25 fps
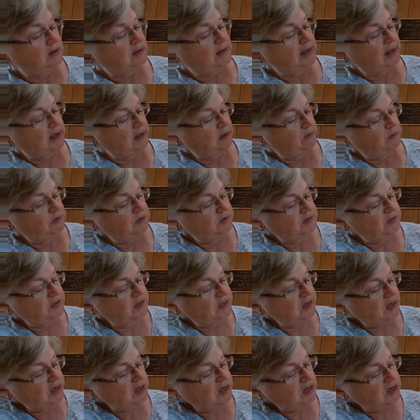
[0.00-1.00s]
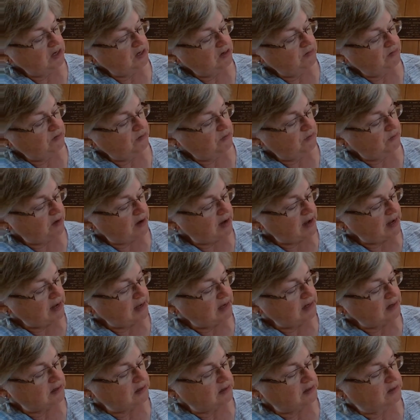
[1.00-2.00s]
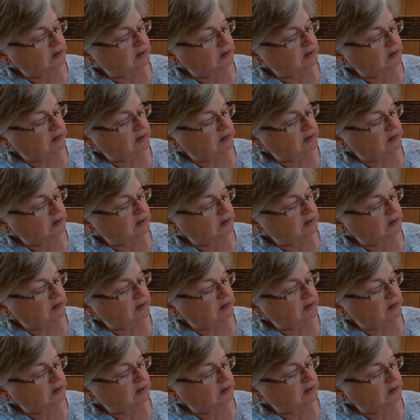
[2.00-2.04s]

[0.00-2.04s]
That was the end of the riot.